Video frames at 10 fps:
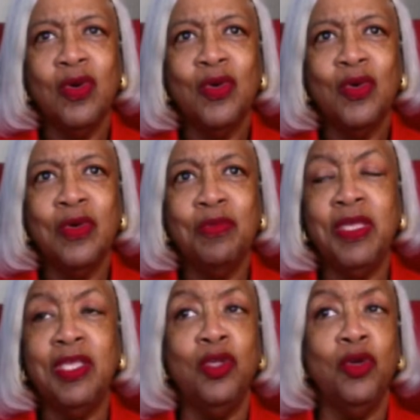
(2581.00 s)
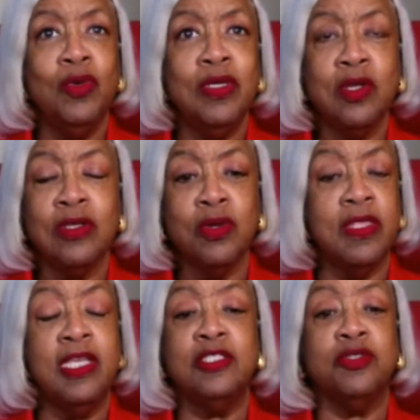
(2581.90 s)
who at BU is also on the
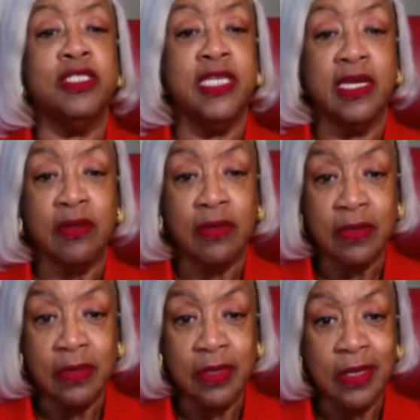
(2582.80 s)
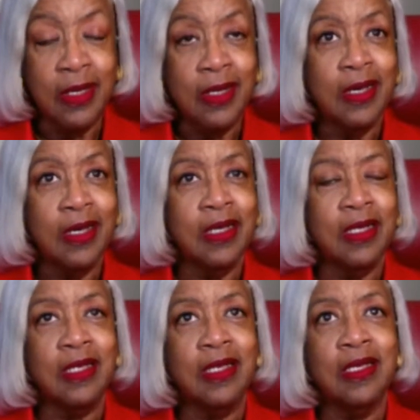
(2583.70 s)
History Channel.
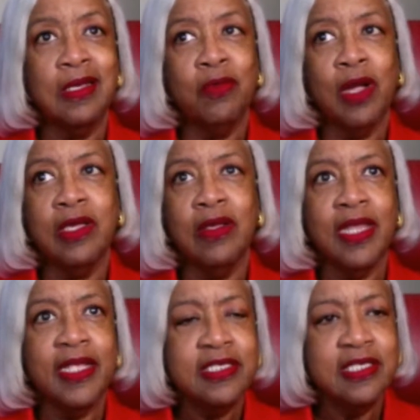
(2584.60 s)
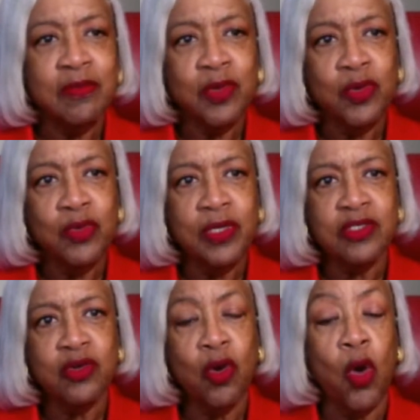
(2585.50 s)
Raquel Letzen, who does
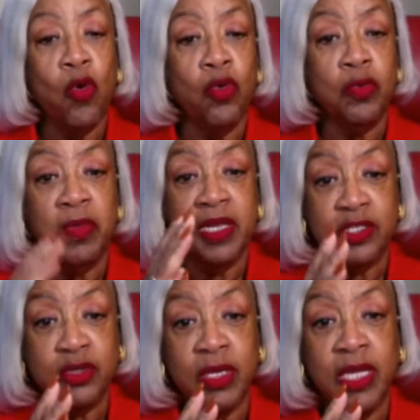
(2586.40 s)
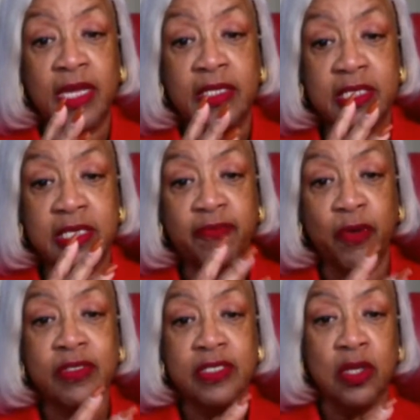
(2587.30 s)
her own ministry and she
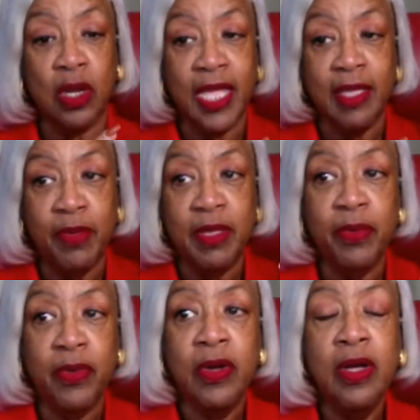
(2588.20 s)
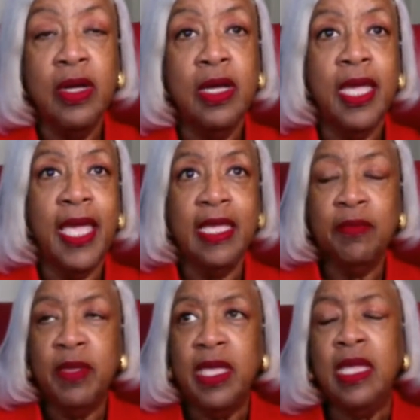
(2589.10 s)
focuses on lay people,
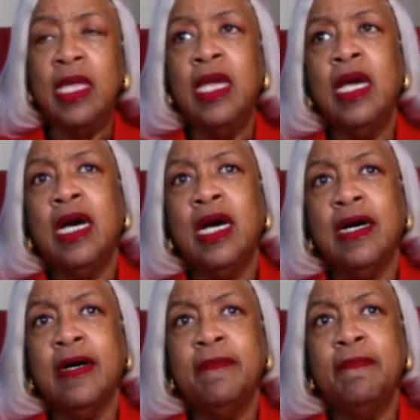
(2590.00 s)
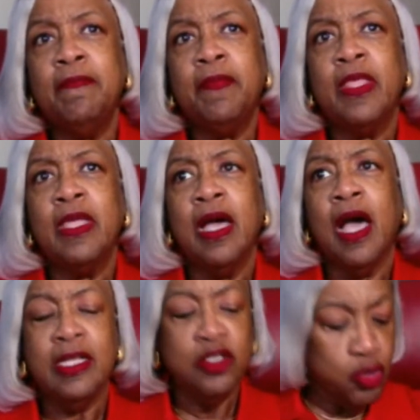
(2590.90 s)
AME.
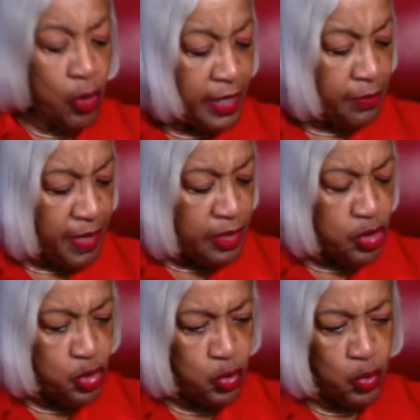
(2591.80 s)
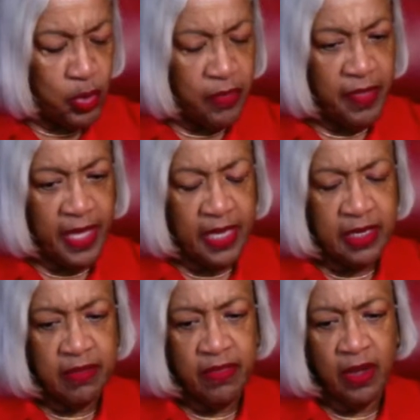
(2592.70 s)
I try to make sure that
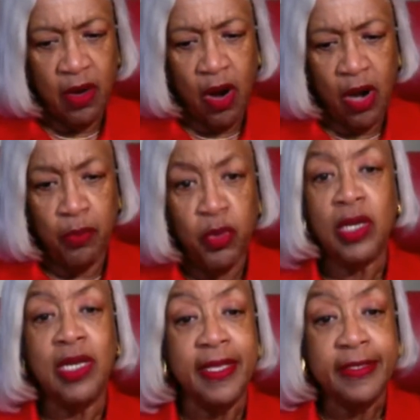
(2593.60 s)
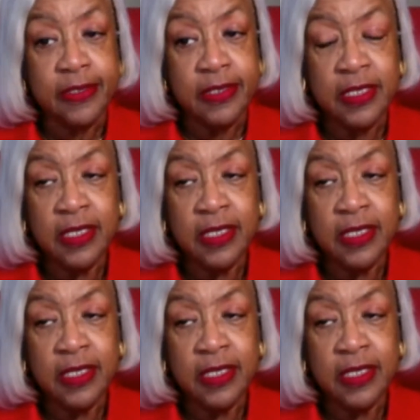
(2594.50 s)
there are book lists.